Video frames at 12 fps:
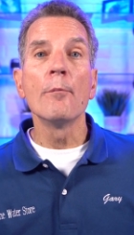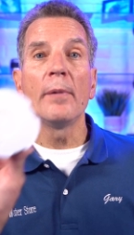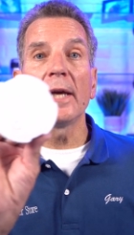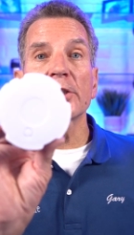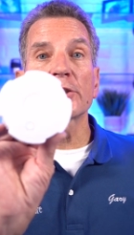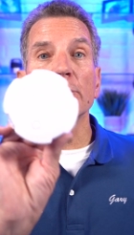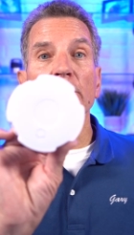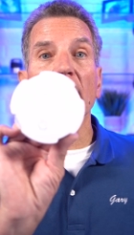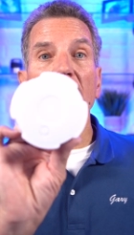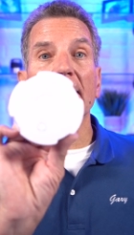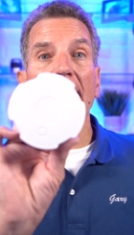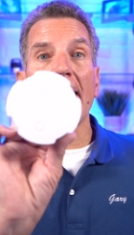make sure
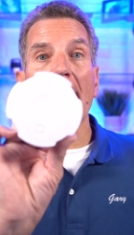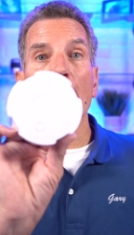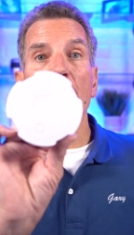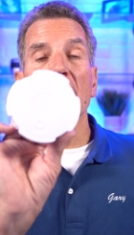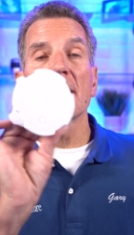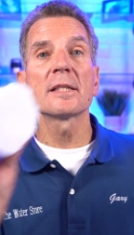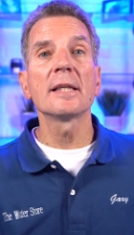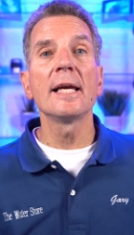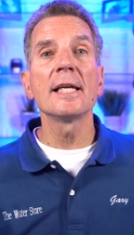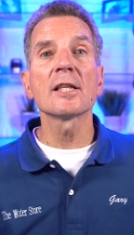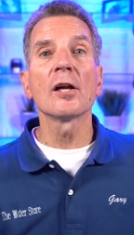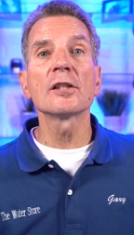that the cap
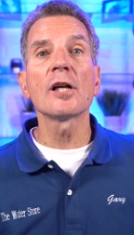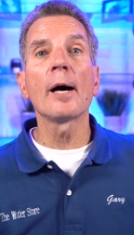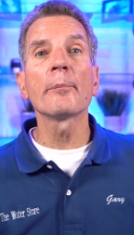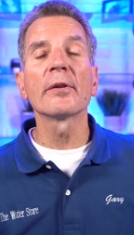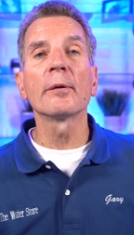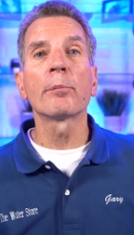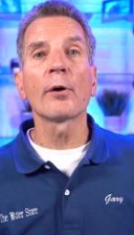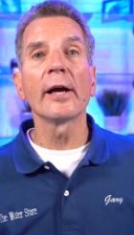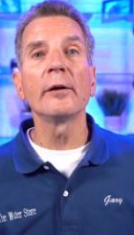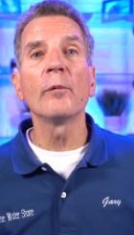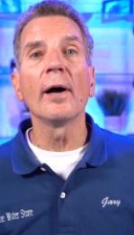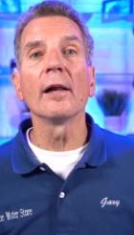stays on top of the
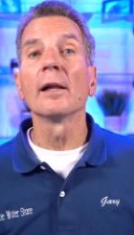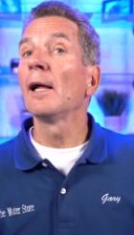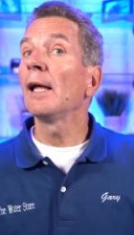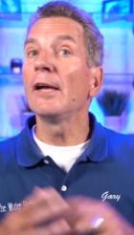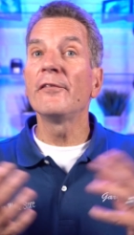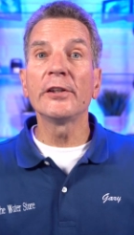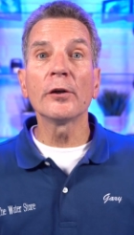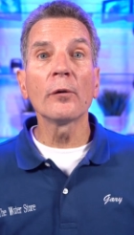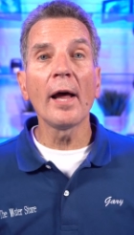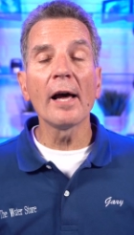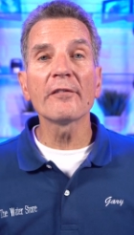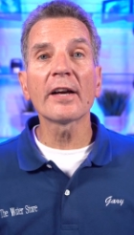brine well. If you
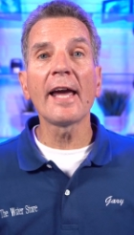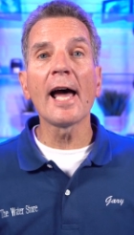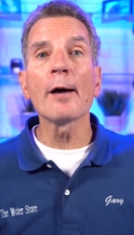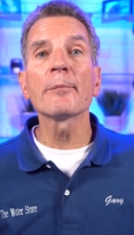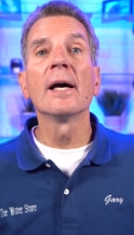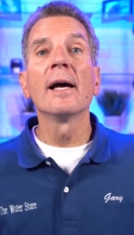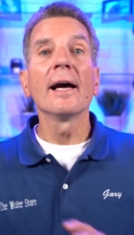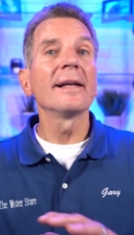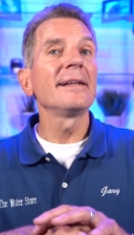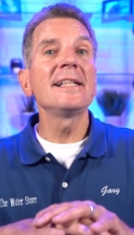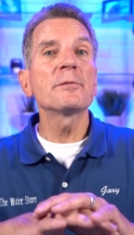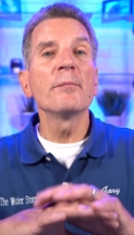don't have a cap,
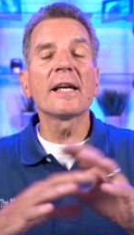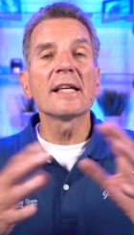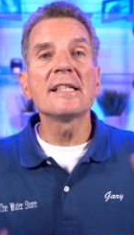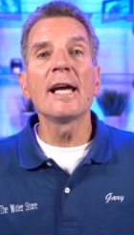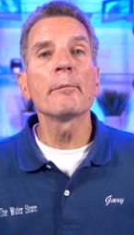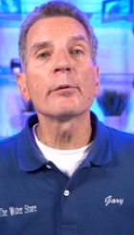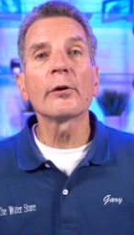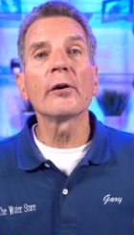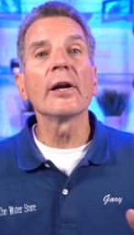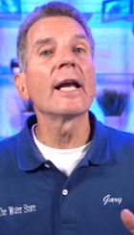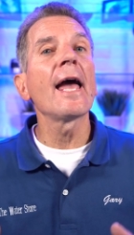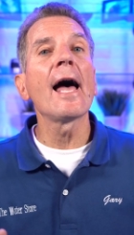at least make a
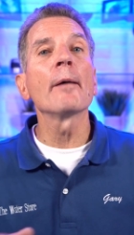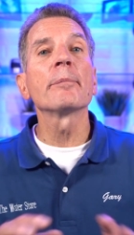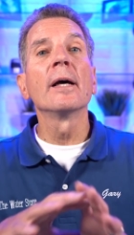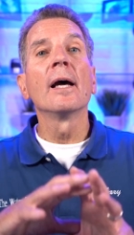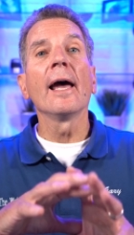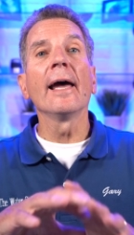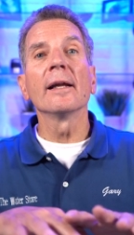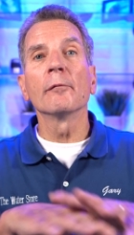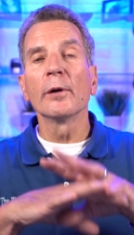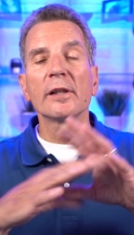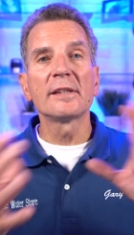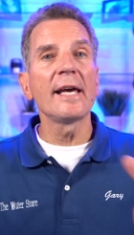temporary cap uh,
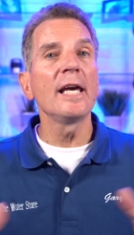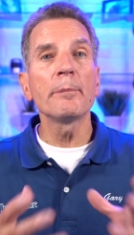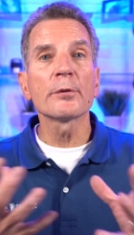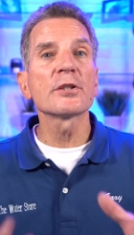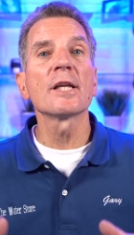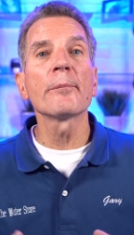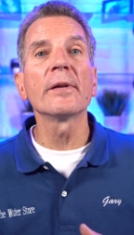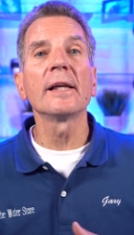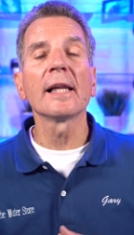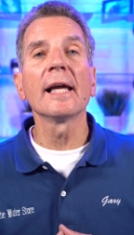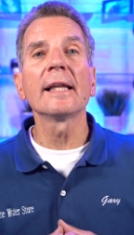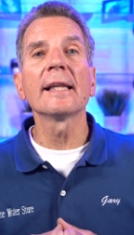with tape or
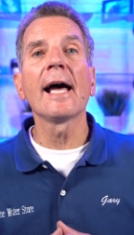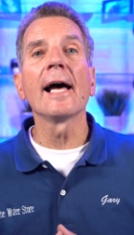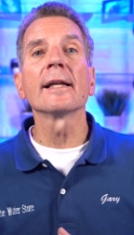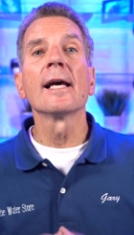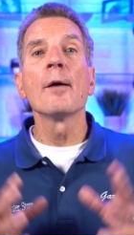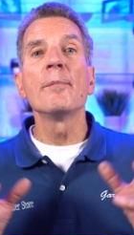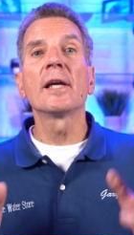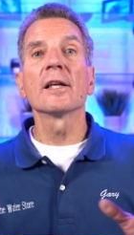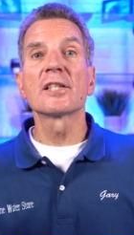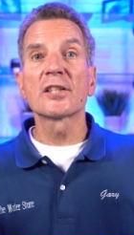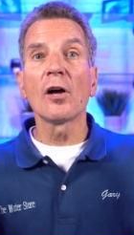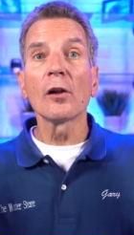something like that,
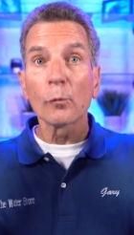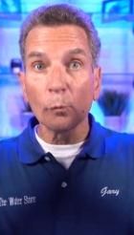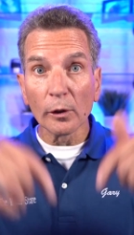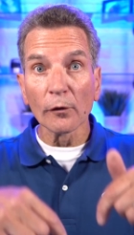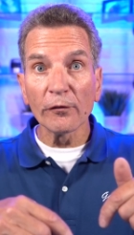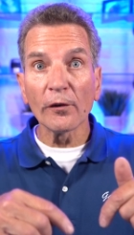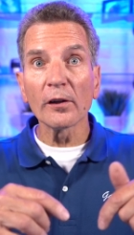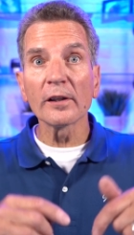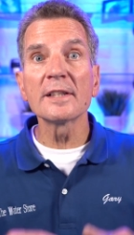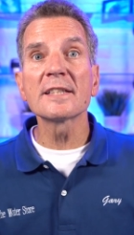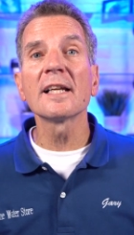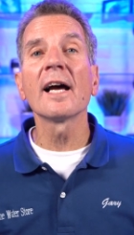because salt will fall
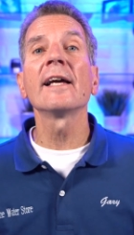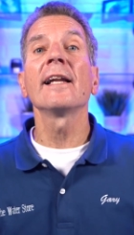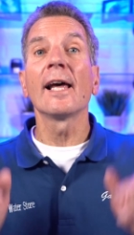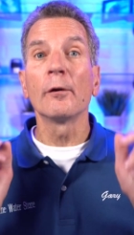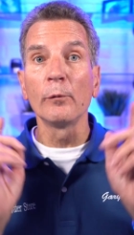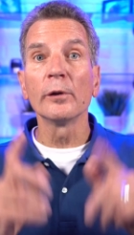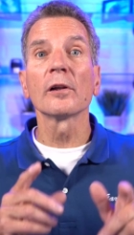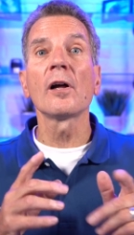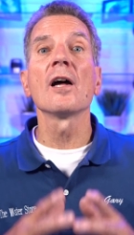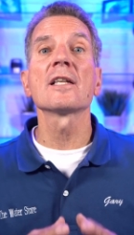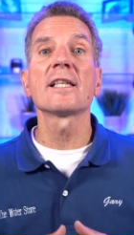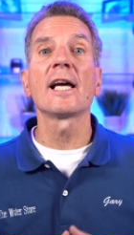inside and will
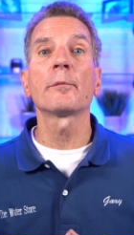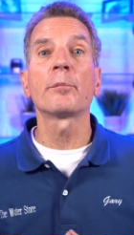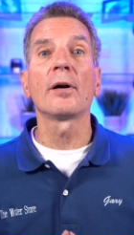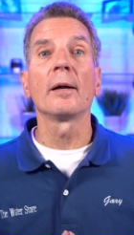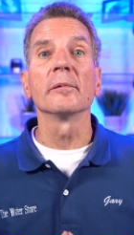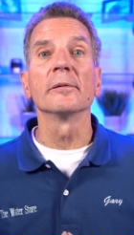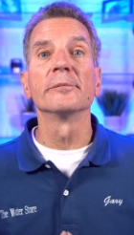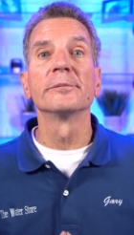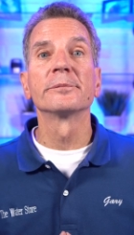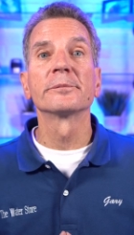cause that problem.